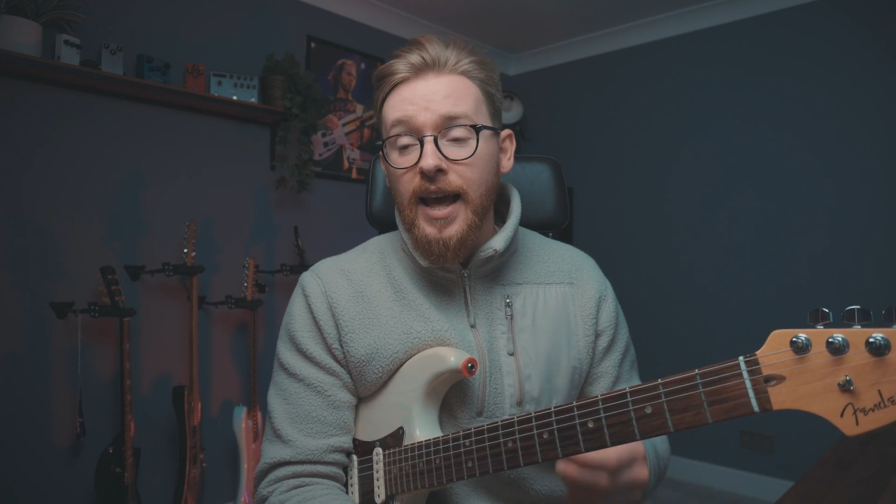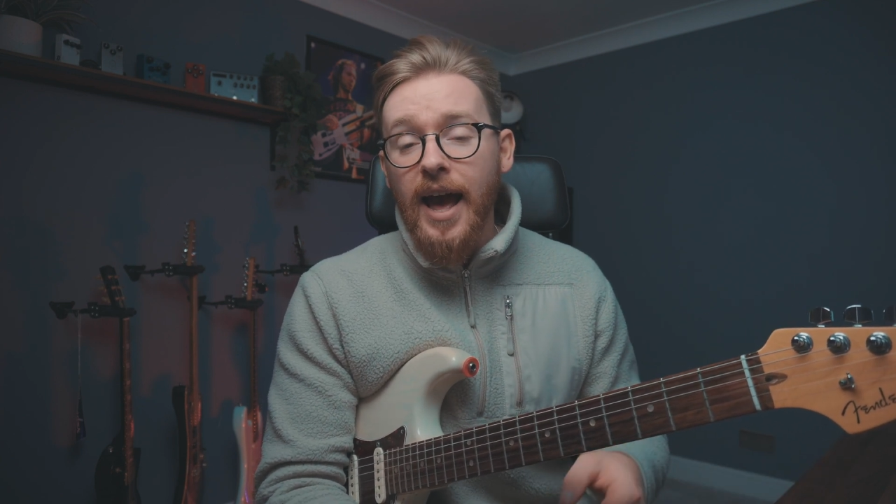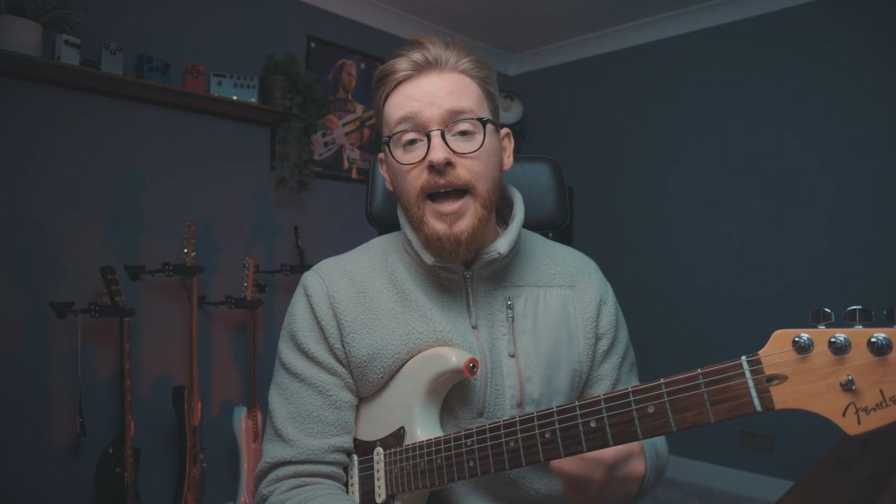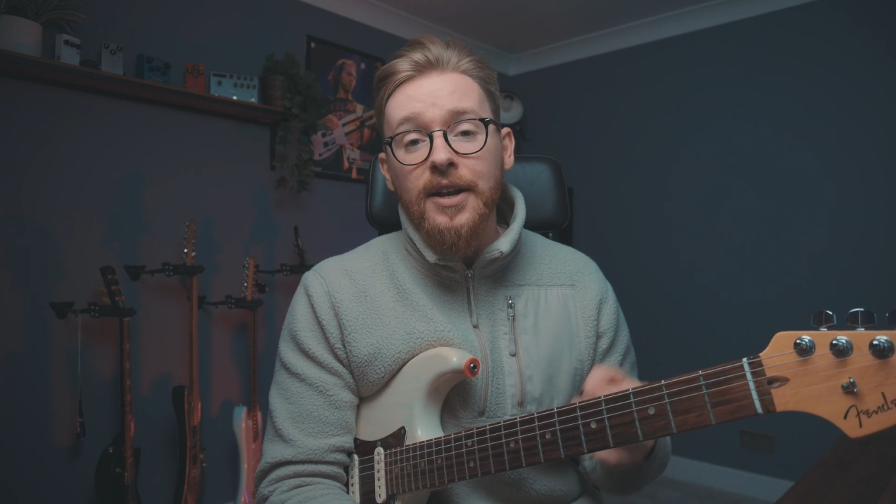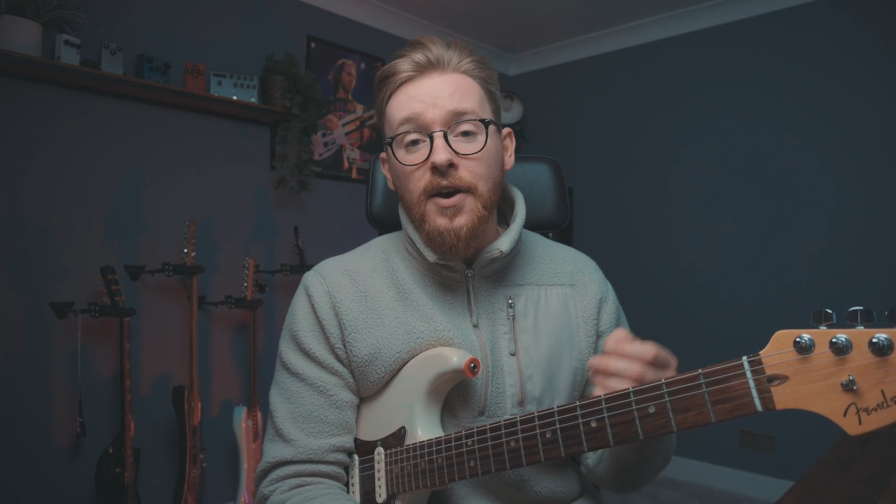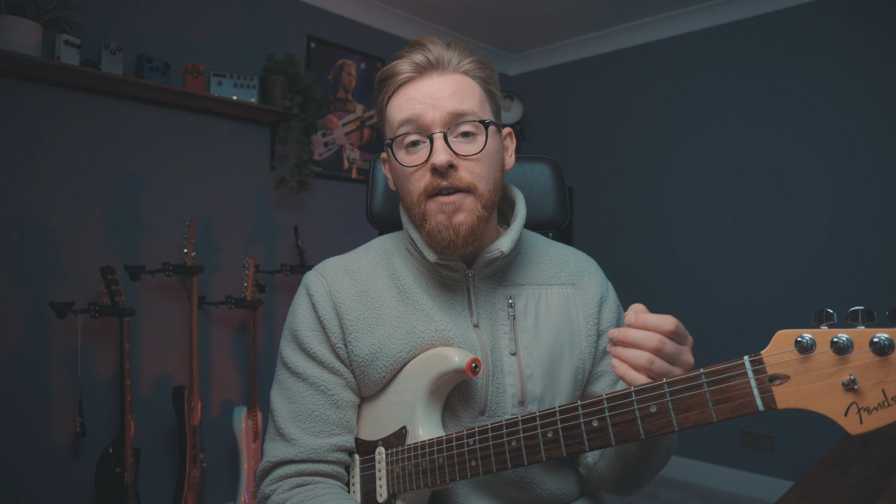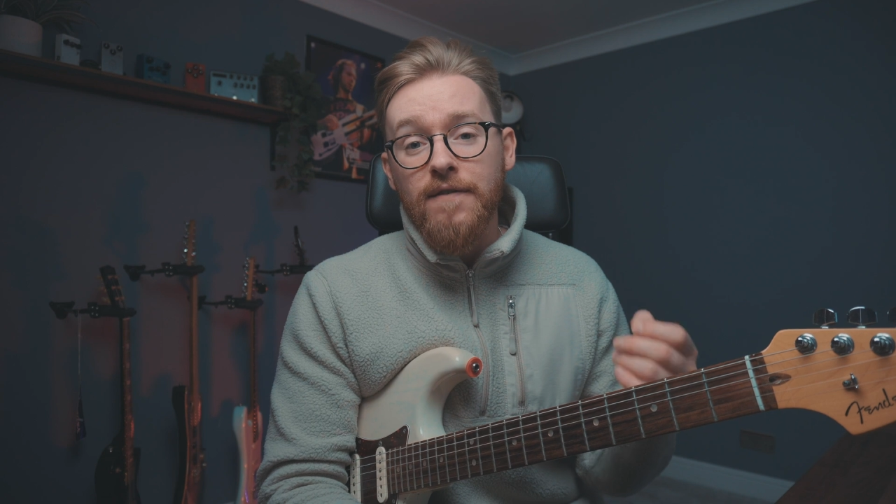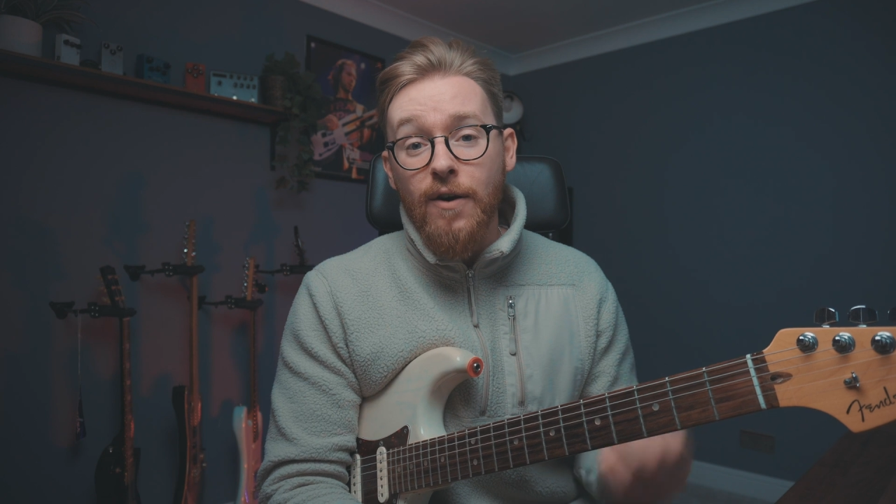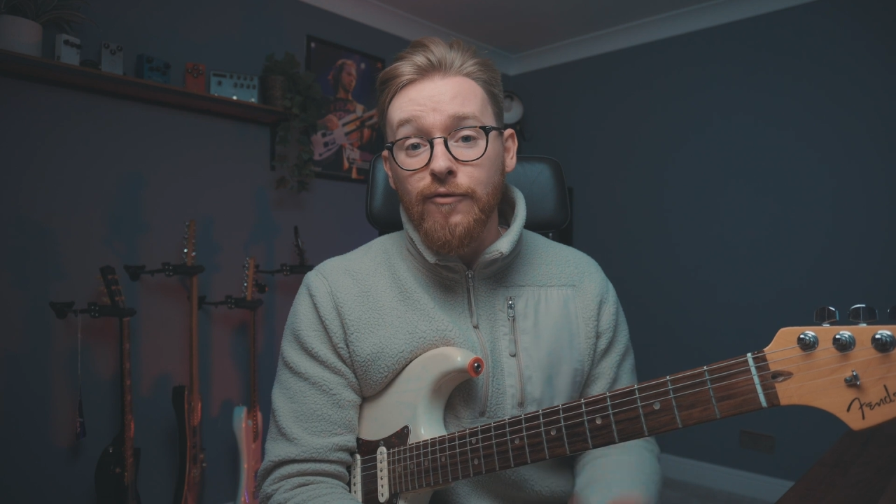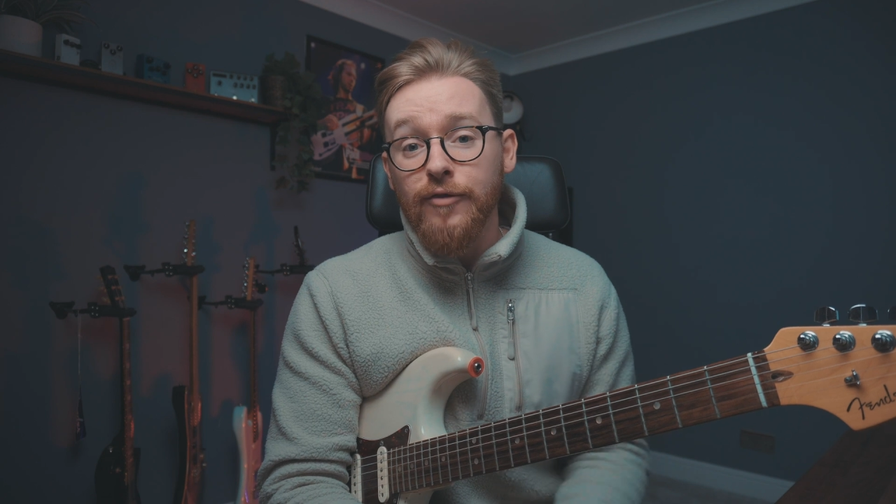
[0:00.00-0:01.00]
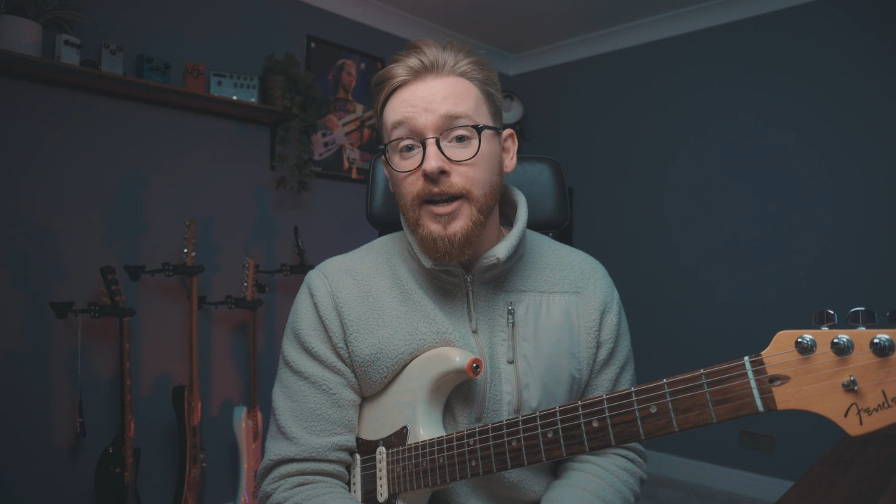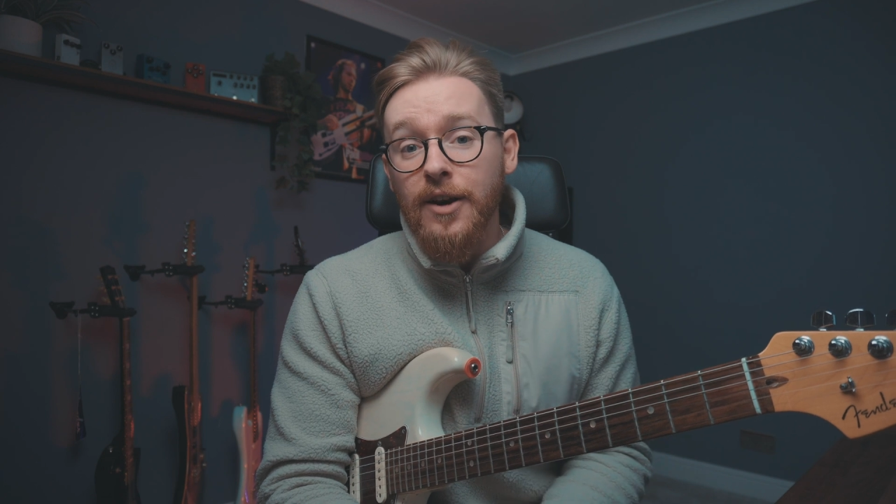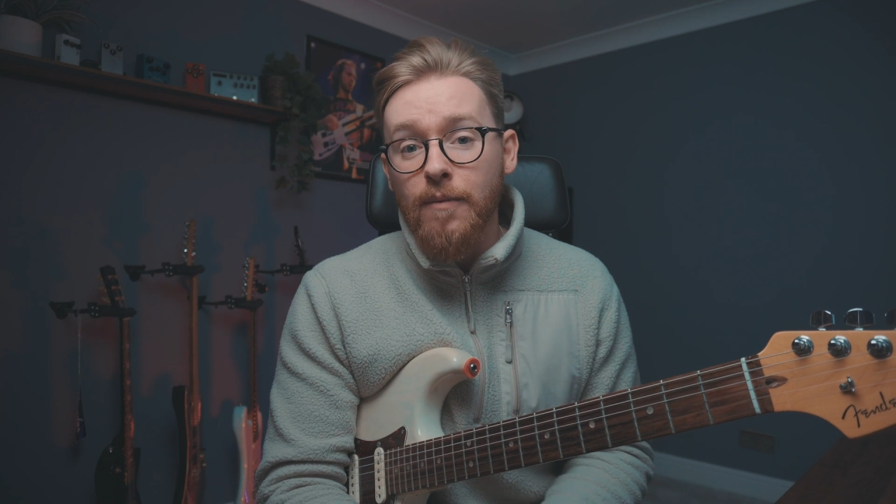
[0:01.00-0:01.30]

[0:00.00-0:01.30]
and I felt really